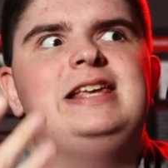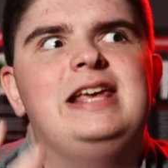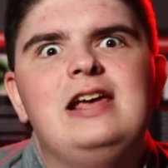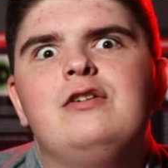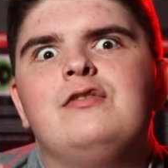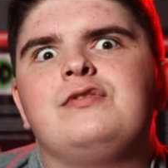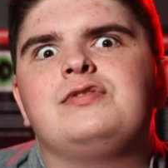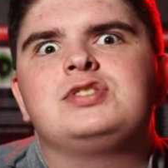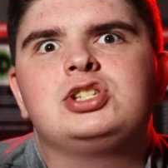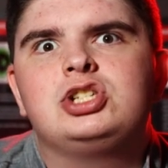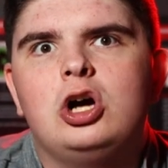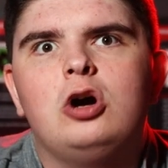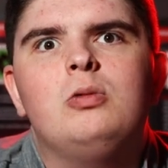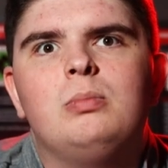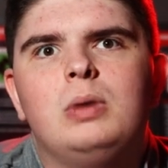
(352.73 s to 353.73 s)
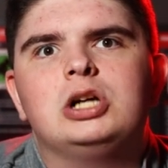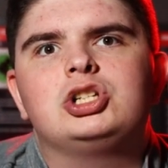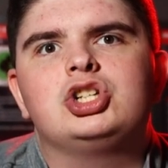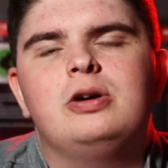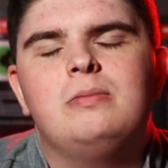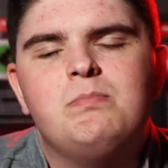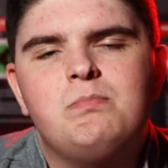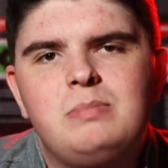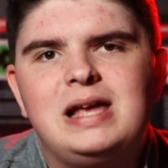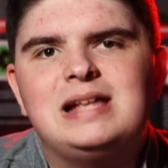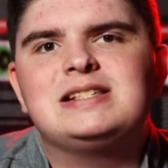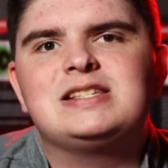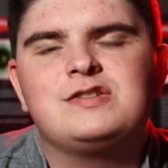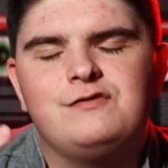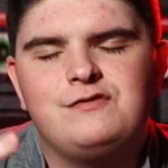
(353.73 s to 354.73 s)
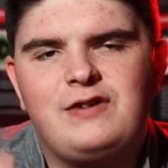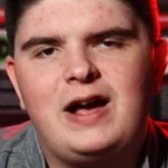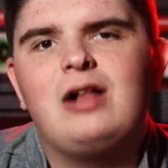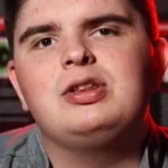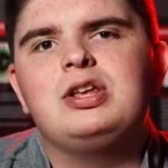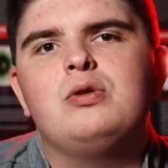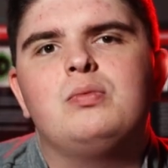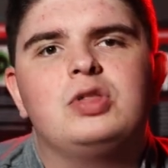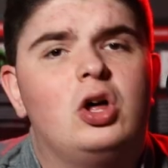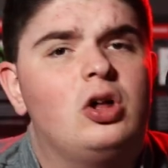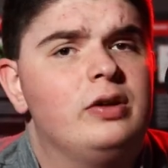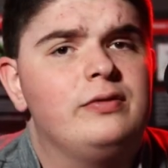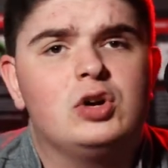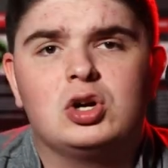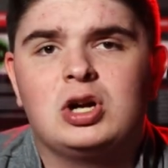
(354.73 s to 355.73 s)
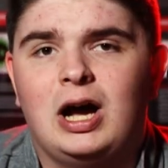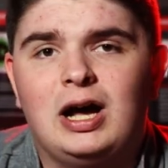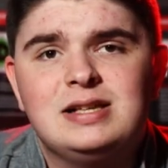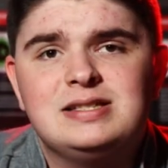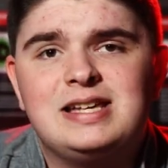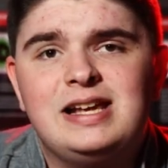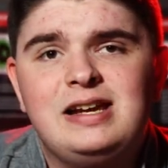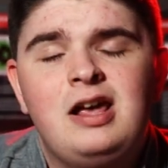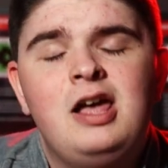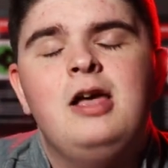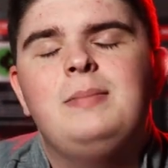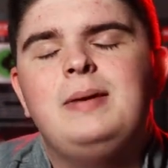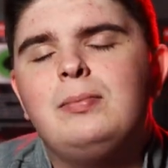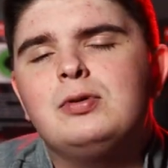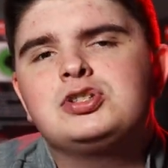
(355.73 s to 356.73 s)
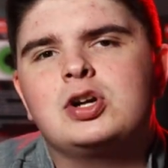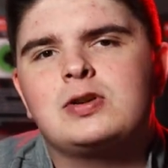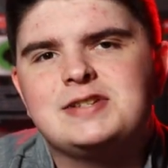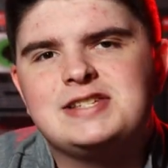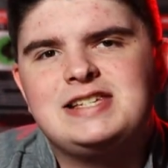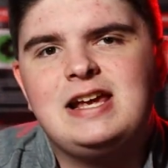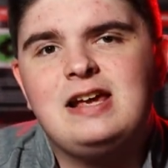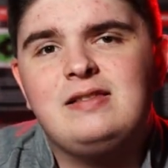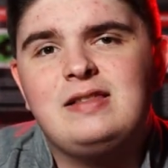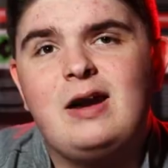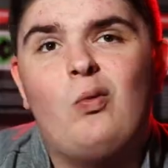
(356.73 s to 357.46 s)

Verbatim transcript: give so much immense value with all of your content, people start seeing